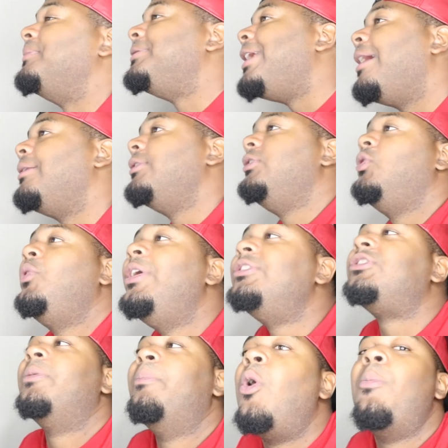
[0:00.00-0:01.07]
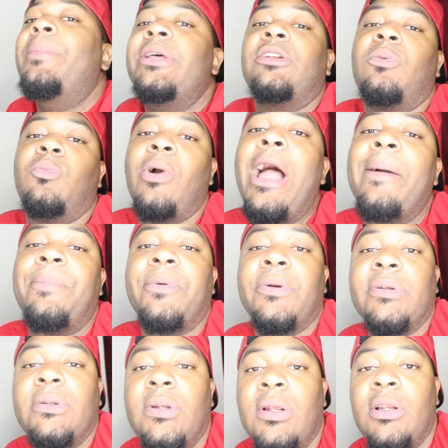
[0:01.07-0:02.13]
I'm telling you, he's a momentum
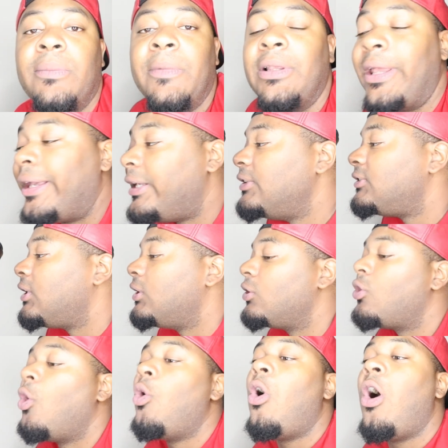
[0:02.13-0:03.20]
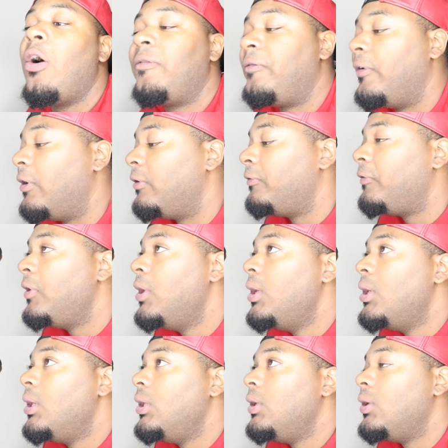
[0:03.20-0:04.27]
rapper. You know what I mean? Like, he's going to go off of,
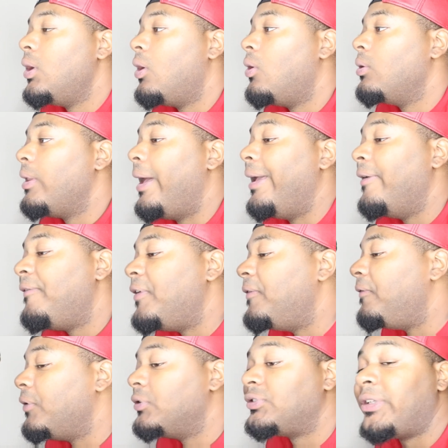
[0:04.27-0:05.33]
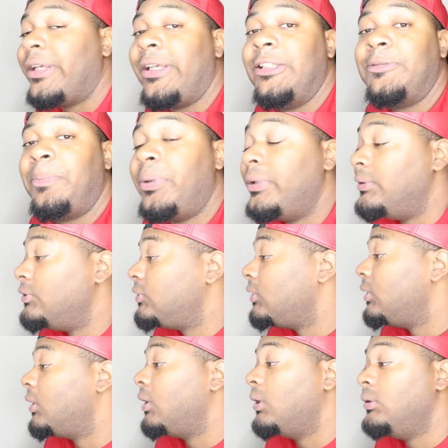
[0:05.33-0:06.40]
you know, like if he feels like he's put
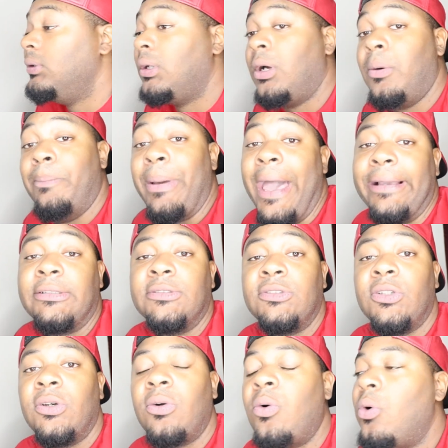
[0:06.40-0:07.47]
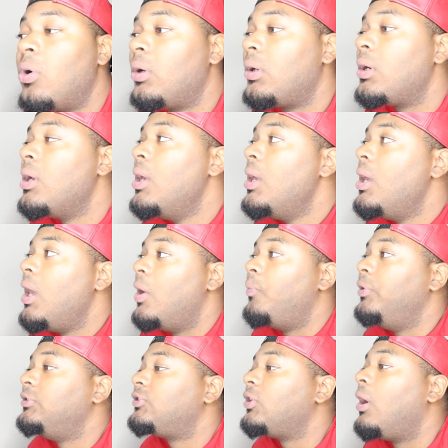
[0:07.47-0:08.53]
into, uh, you know, backed into a corner.
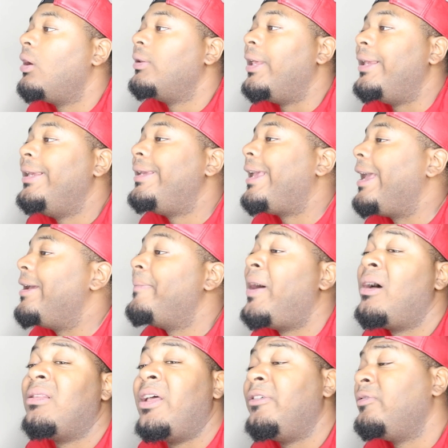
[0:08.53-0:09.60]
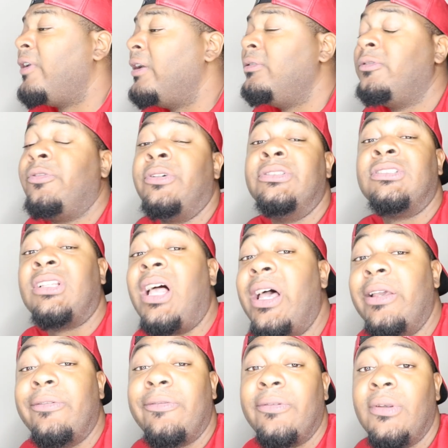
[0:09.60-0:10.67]
And we saw that he came out like fighting for his
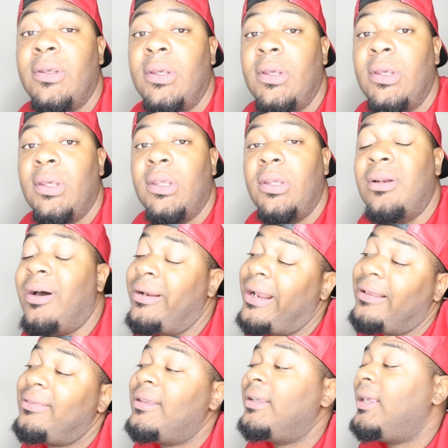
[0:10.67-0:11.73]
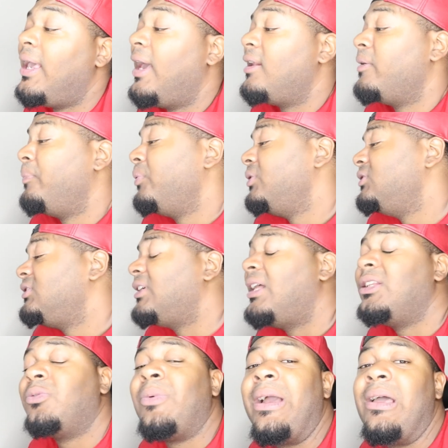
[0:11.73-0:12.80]
life, you know, and I think he had a pretty
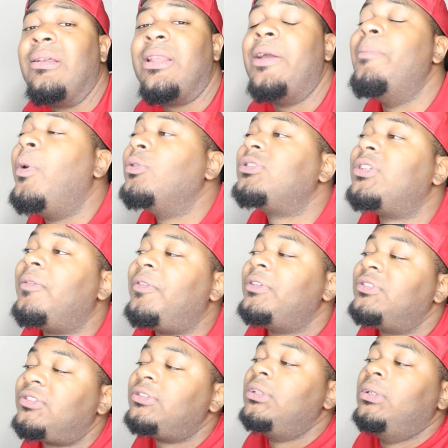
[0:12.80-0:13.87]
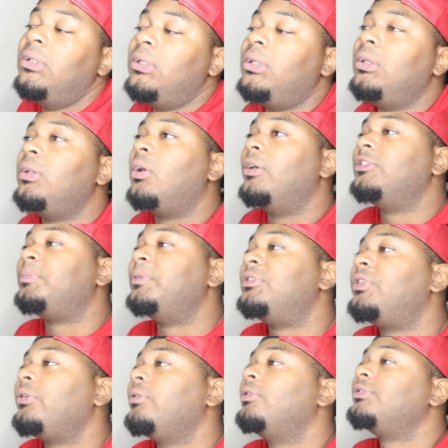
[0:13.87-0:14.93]
solid round. Like, most of his, you know, his
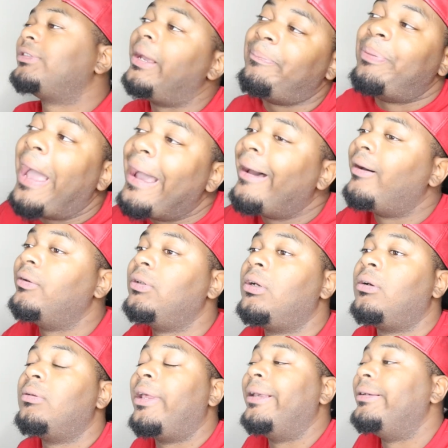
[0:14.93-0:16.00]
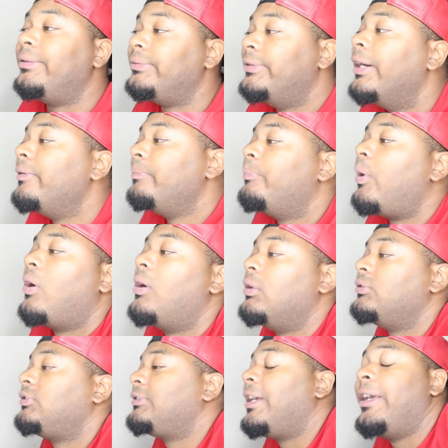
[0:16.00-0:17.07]
materials, like, bow, you know, like gun
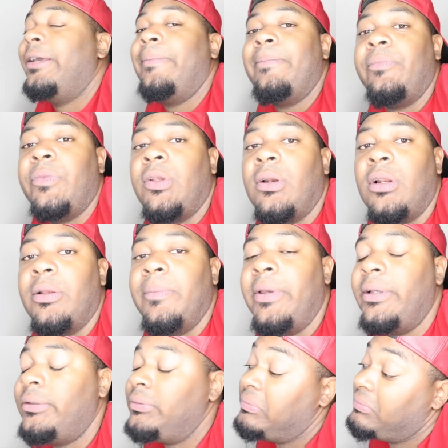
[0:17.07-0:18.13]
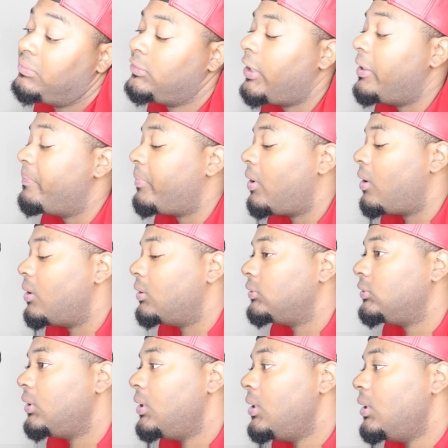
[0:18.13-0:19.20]
bars type, you know what I mean, type
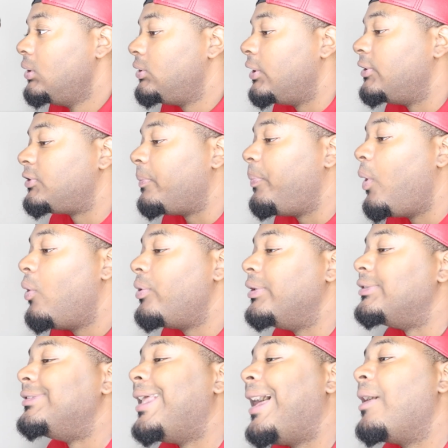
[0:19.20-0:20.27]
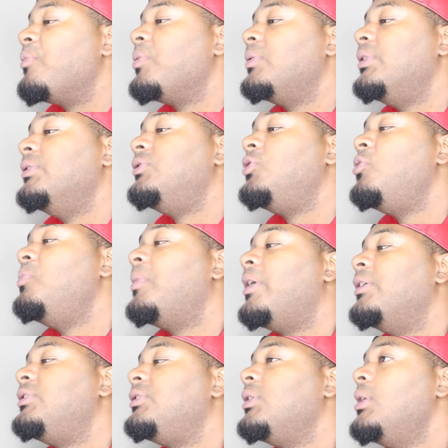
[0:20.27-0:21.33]
bars to his opponent. It's not really too
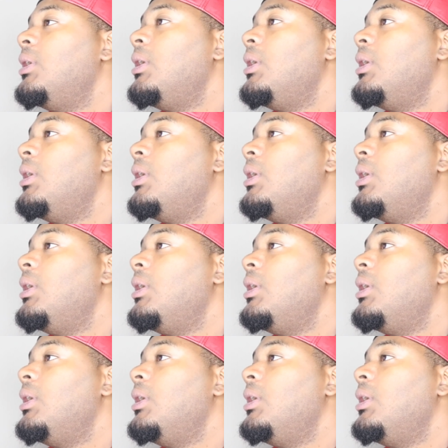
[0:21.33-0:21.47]
much